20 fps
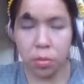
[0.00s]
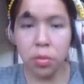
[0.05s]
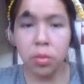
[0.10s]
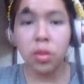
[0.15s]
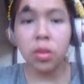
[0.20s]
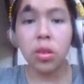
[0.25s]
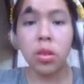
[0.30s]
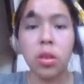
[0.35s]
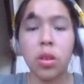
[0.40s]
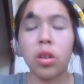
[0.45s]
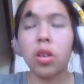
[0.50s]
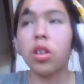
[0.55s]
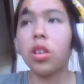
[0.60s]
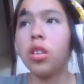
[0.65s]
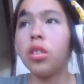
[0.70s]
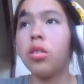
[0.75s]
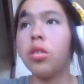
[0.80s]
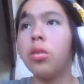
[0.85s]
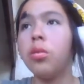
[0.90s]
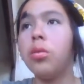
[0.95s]
I
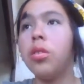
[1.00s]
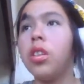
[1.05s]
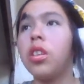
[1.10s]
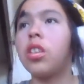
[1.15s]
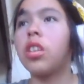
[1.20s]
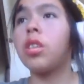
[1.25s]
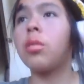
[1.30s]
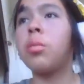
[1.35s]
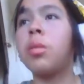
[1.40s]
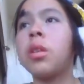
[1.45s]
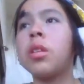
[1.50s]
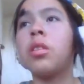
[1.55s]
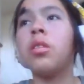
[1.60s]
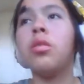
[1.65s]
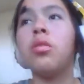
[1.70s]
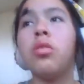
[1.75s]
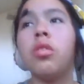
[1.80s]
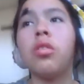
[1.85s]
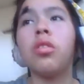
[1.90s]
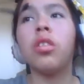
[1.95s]
don't know why. My
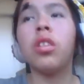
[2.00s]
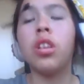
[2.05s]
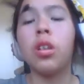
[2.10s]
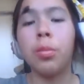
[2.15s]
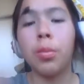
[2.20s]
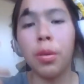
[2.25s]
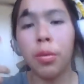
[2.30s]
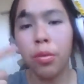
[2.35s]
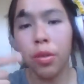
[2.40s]
nose is a little bit